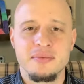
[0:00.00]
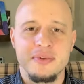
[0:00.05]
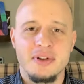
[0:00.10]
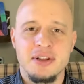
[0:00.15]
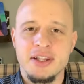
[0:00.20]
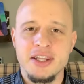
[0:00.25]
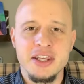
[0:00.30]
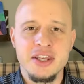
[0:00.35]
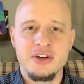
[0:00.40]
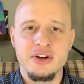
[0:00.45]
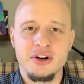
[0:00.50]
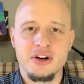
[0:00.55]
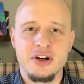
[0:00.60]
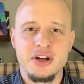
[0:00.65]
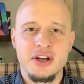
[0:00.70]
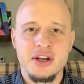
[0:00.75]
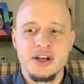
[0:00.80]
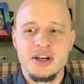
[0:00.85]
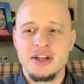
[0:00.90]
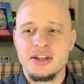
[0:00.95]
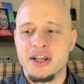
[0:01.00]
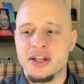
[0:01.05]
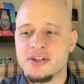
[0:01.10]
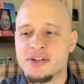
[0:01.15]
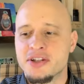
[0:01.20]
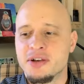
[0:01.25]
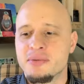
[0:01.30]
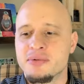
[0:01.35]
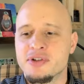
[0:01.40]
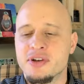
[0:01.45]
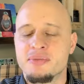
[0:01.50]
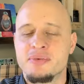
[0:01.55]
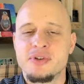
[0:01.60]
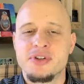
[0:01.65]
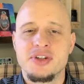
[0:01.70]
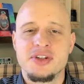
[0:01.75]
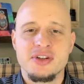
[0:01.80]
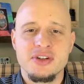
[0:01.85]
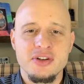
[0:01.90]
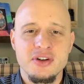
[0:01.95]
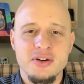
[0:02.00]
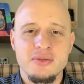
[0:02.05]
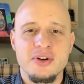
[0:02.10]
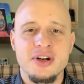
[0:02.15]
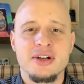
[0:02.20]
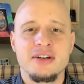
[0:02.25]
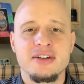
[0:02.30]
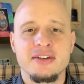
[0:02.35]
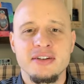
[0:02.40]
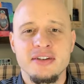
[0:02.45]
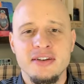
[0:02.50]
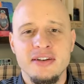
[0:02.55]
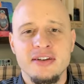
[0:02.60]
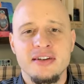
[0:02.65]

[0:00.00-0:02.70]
a leader that steps up and says, you know what,